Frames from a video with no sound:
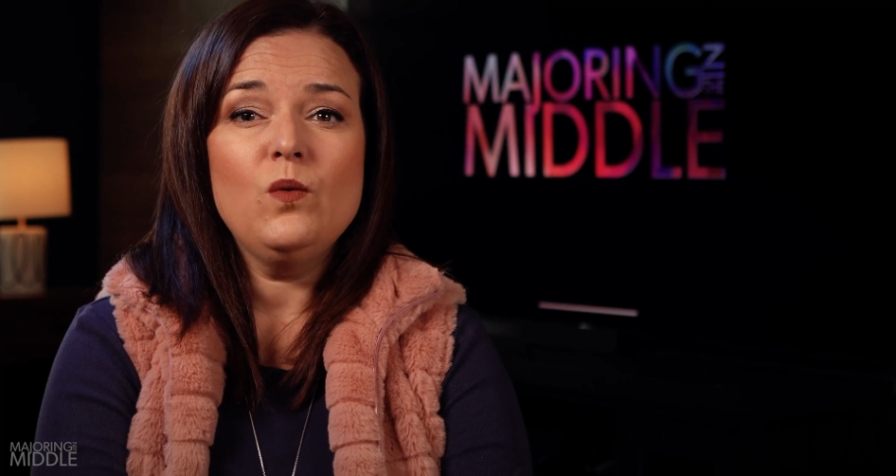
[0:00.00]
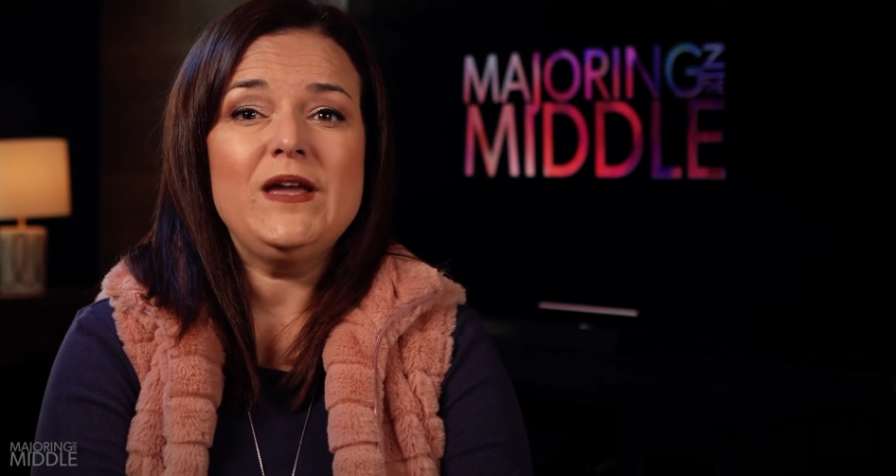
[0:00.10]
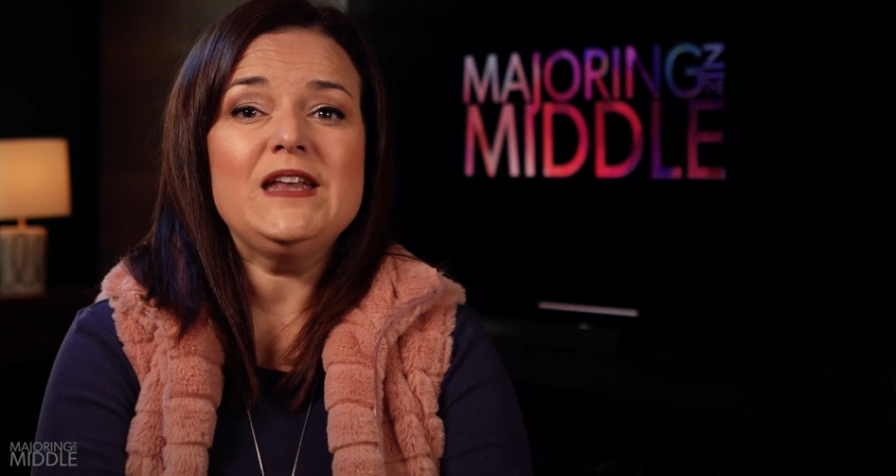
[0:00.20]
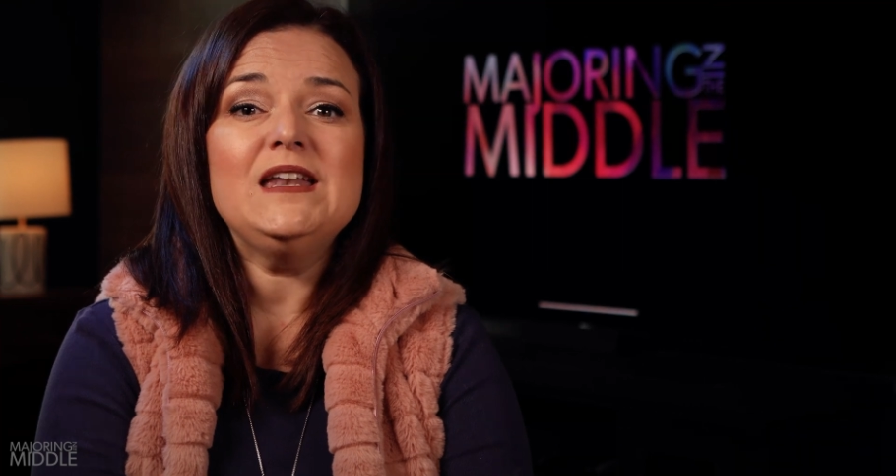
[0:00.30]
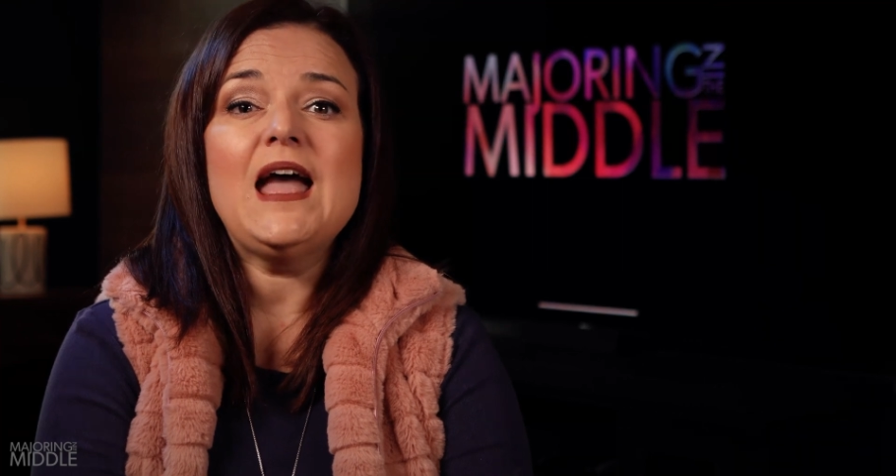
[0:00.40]
we
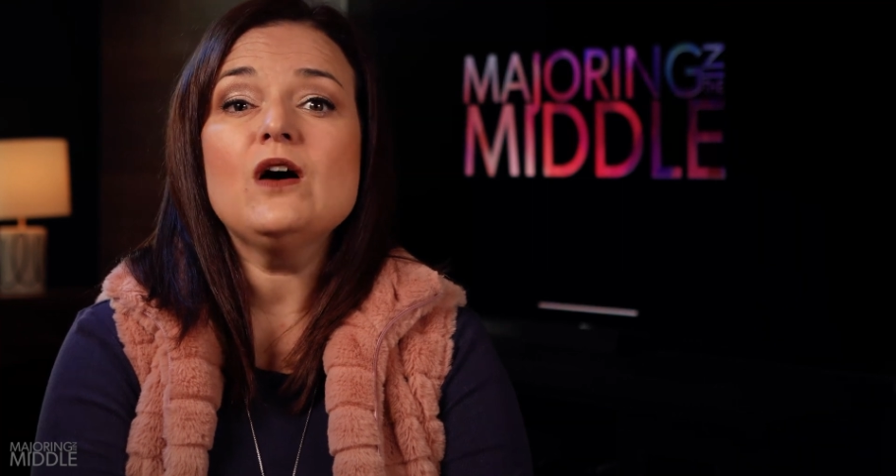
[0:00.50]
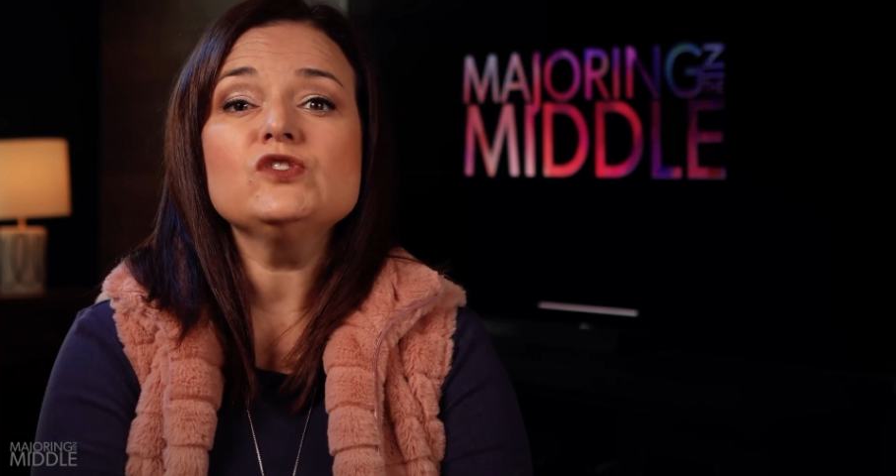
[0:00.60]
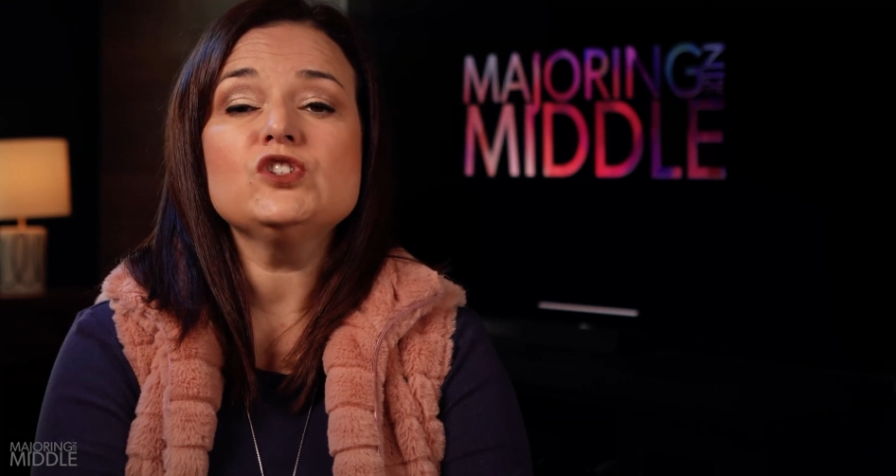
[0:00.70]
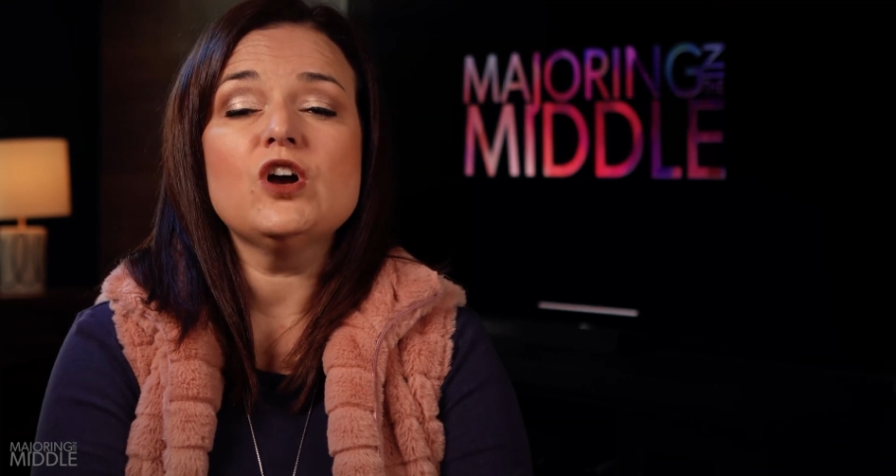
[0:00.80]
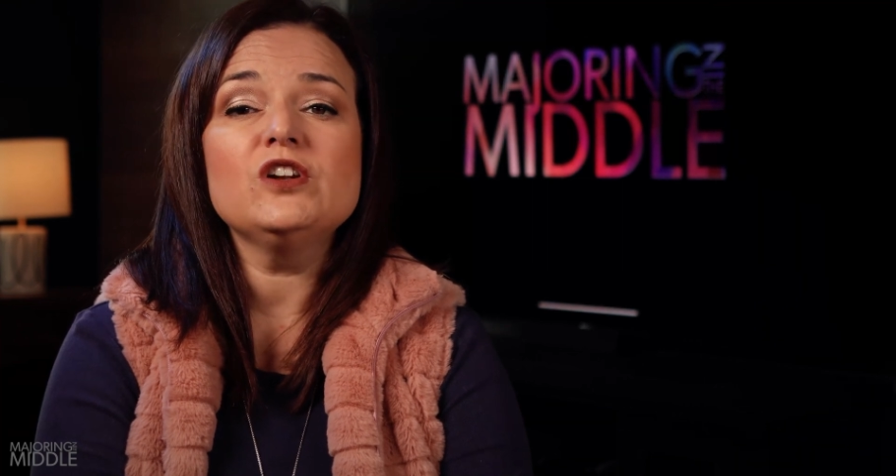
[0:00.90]
can now
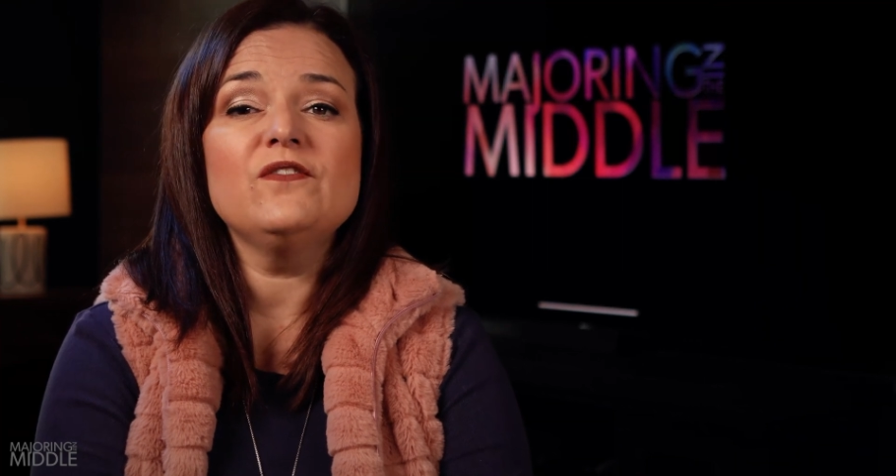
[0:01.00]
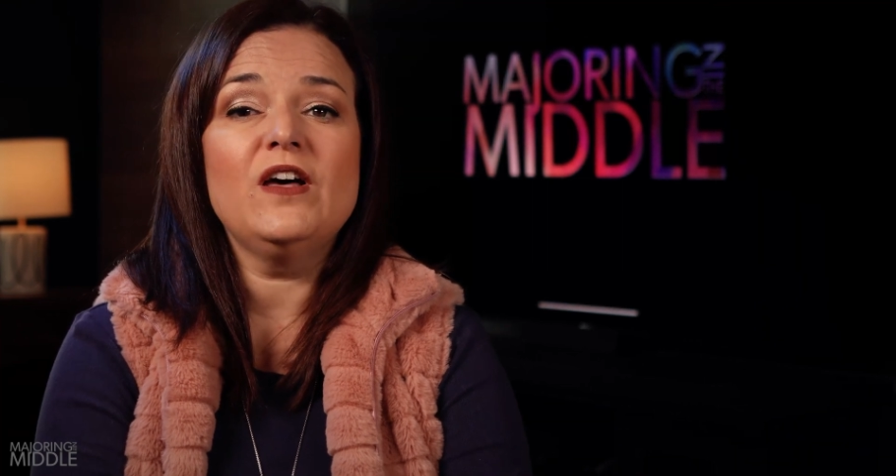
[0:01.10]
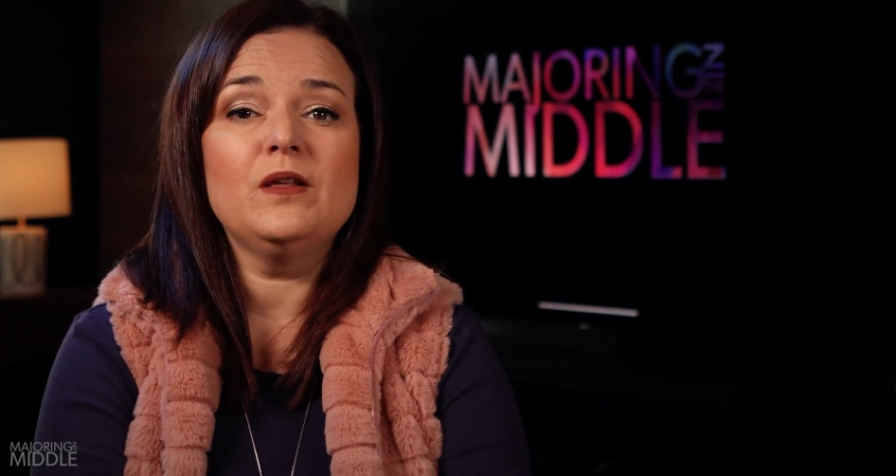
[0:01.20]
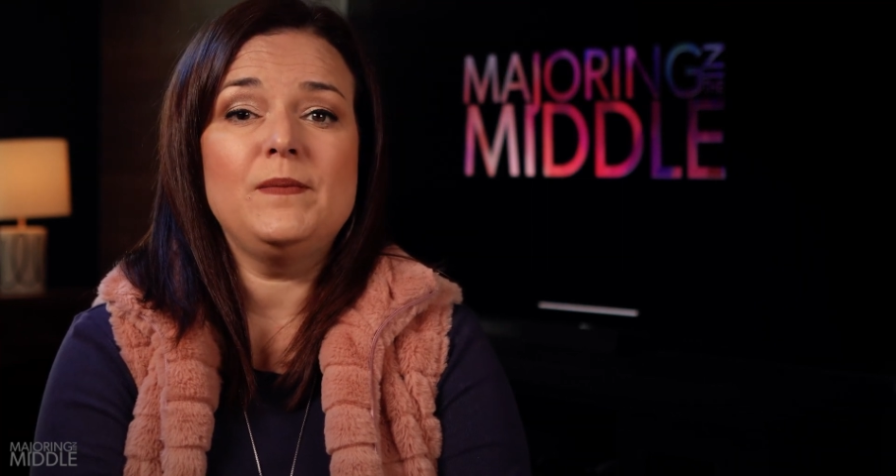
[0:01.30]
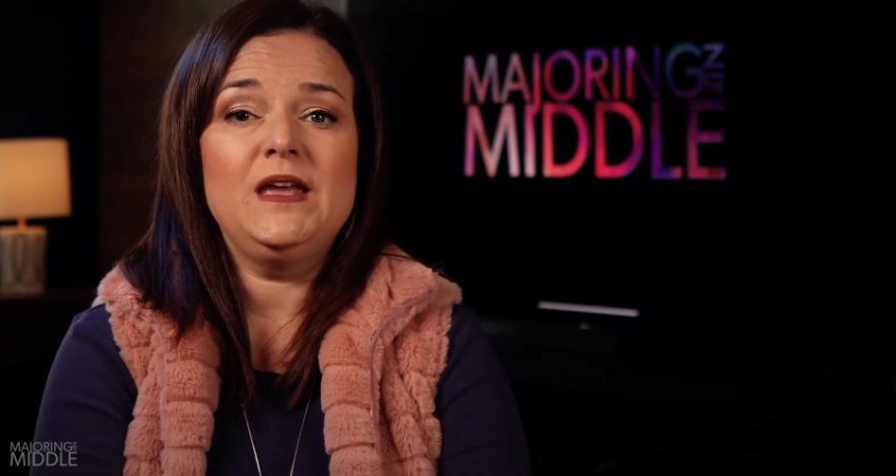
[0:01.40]
start
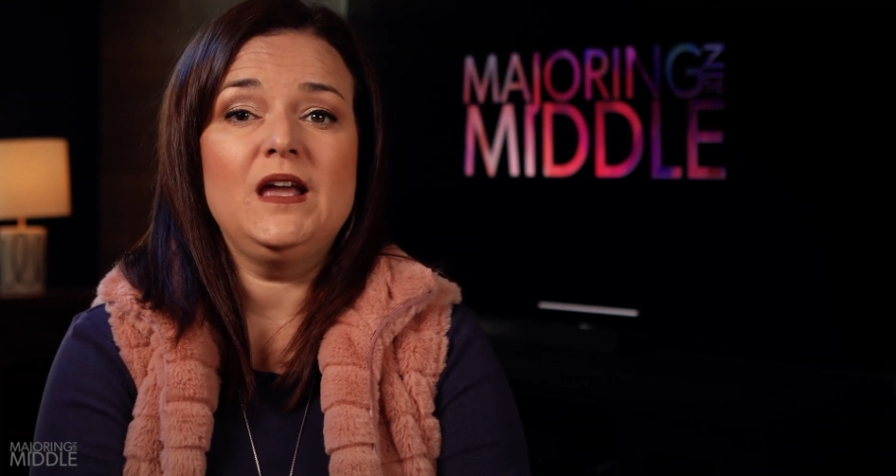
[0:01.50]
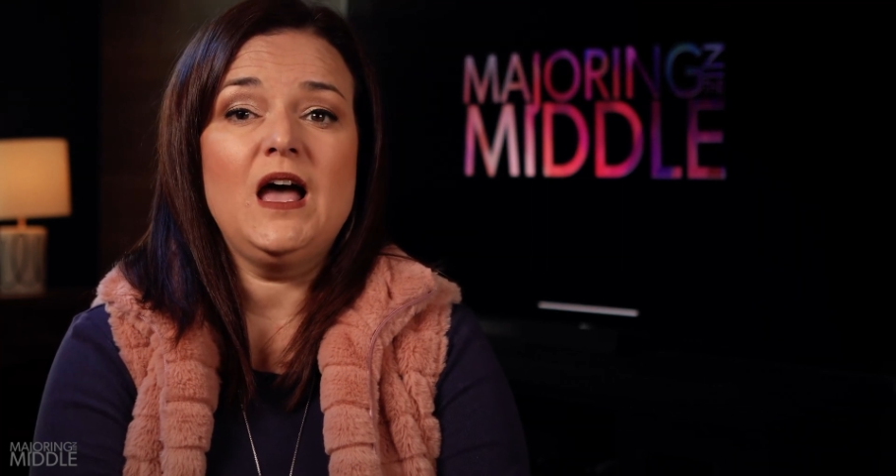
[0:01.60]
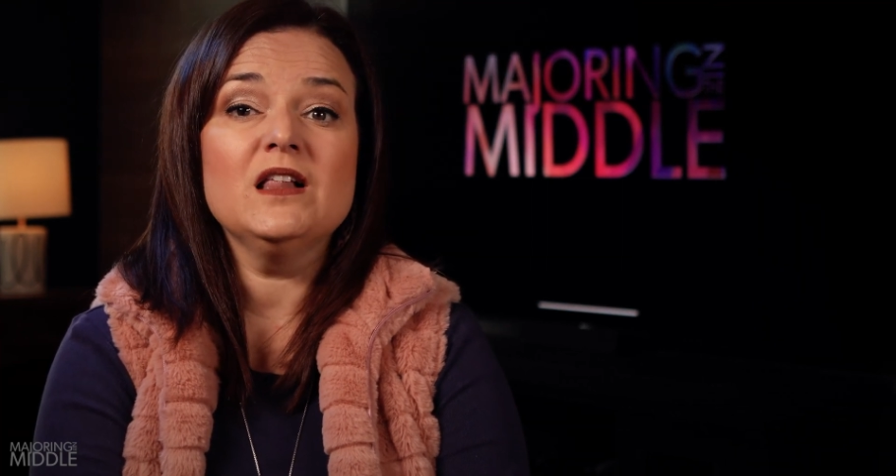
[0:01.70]
developing